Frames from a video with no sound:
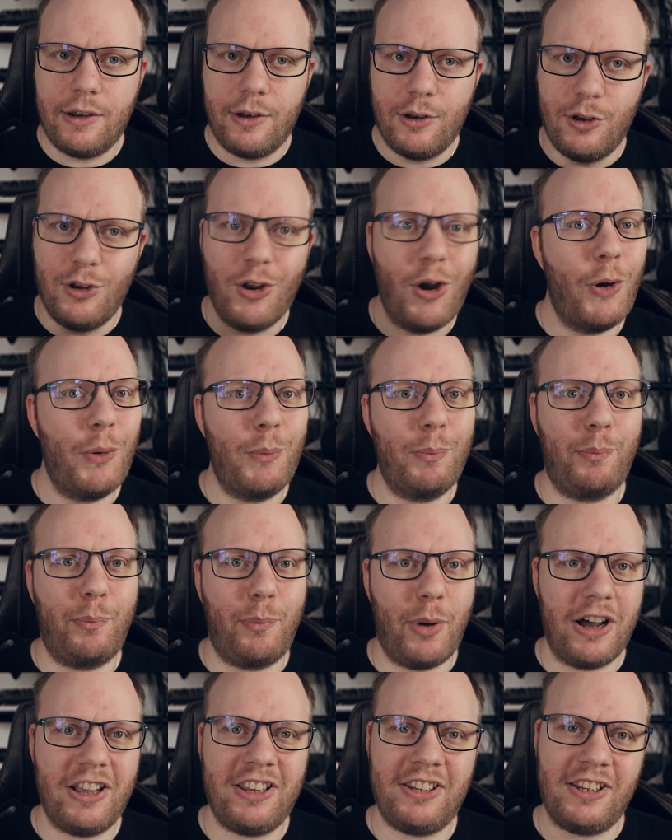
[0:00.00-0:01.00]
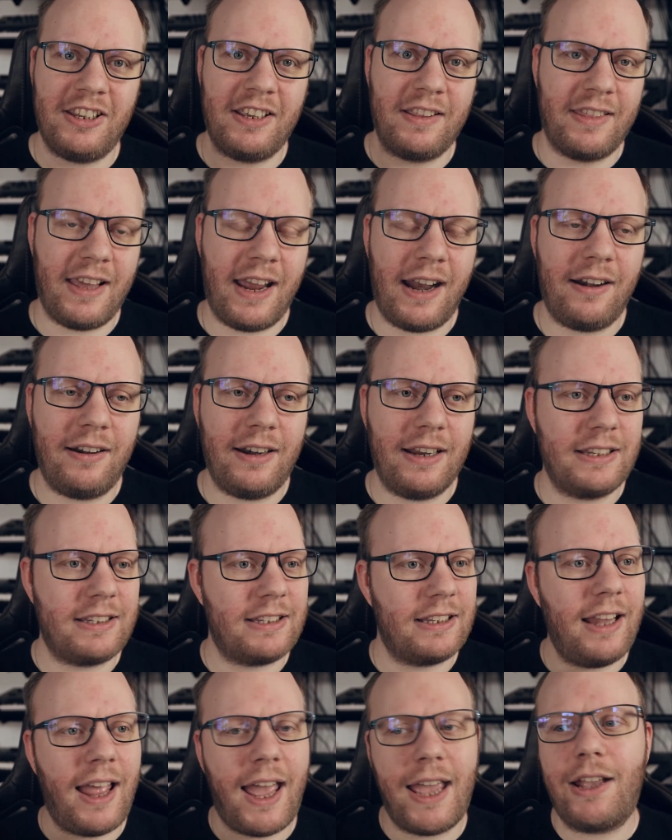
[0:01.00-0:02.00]
No buzzing there.
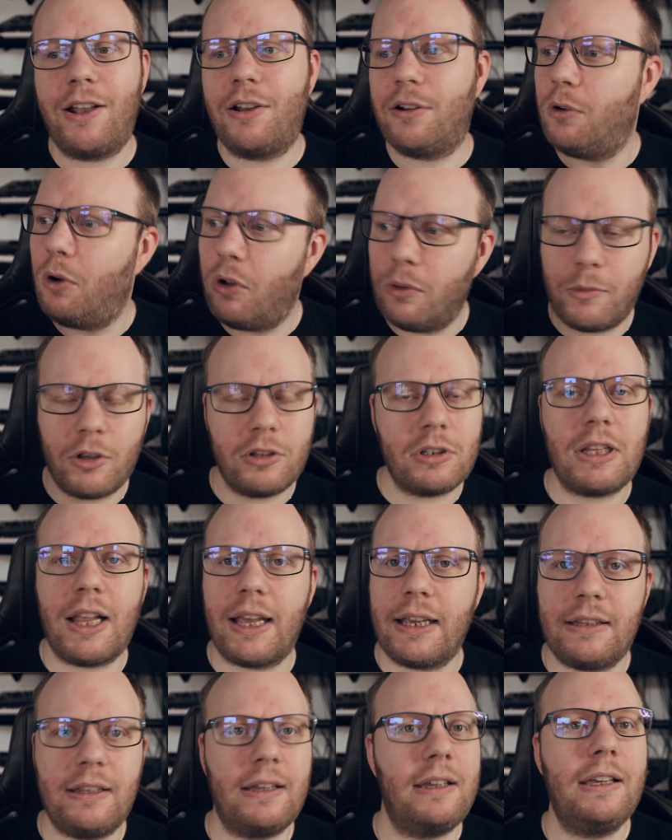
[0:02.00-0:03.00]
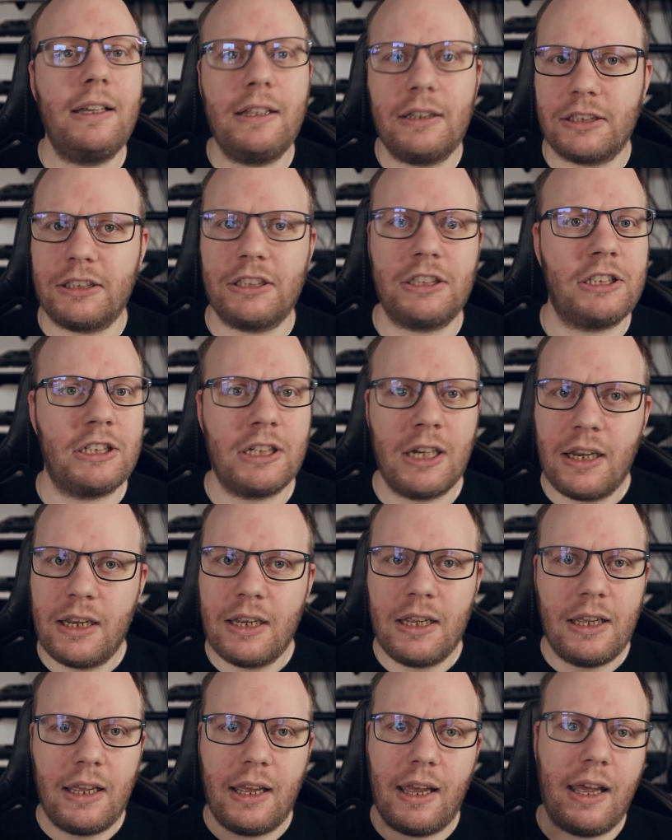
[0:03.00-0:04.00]
It's like, almost like the English
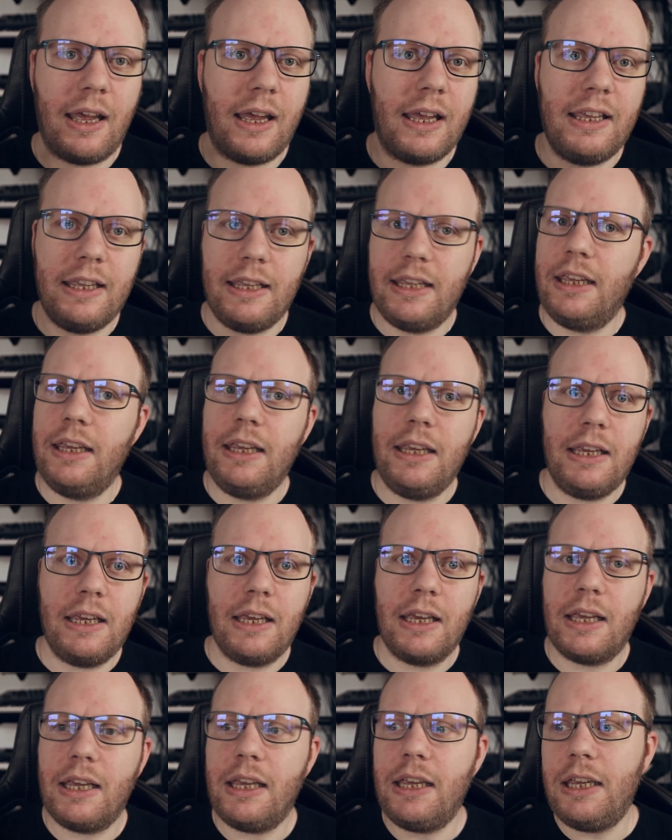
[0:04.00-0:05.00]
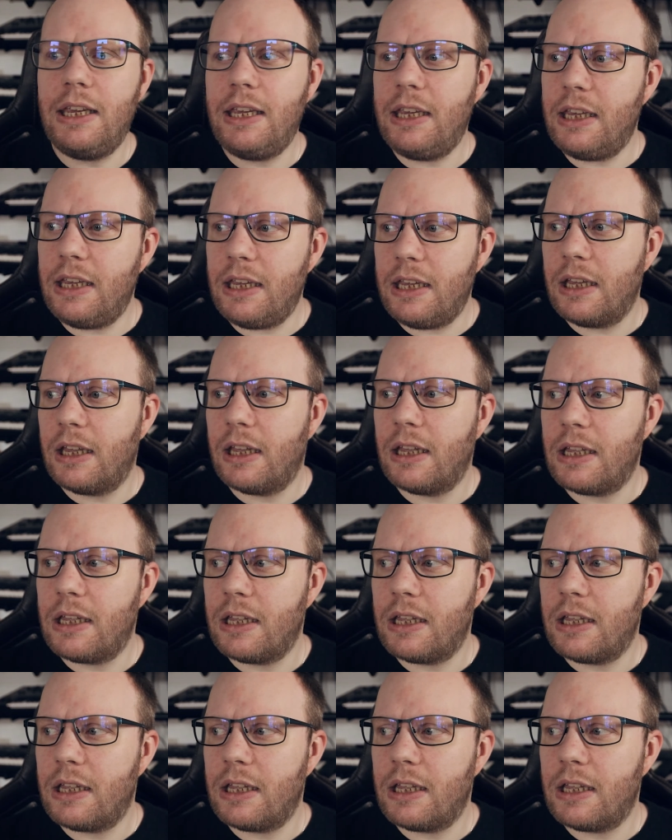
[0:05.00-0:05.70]
E,